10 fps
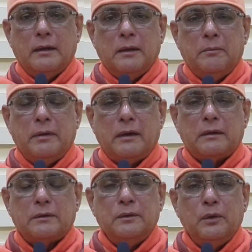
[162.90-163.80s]

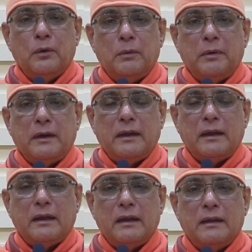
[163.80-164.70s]
Because
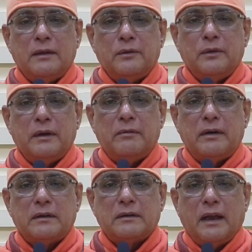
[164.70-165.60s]
nobody in this
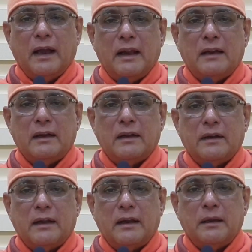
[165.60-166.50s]
universe can
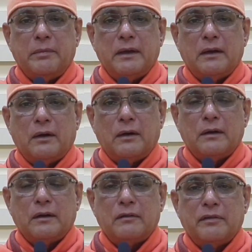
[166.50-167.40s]
really be called
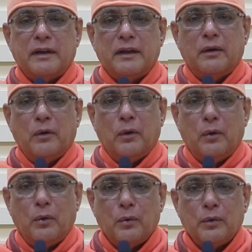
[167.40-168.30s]
your very
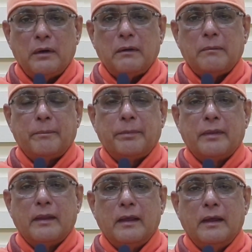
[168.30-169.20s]
own
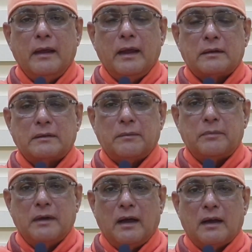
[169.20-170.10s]

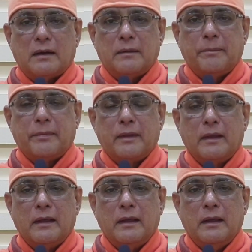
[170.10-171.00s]
except God.
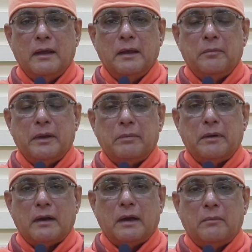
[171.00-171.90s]

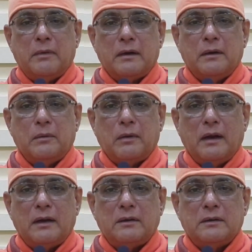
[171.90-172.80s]
People come and go,
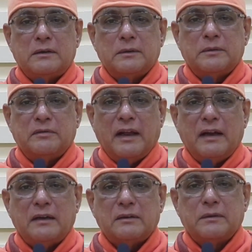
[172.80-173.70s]
relationships
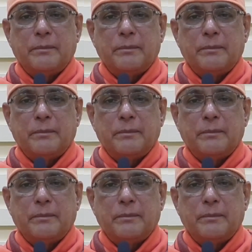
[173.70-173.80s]
vanish.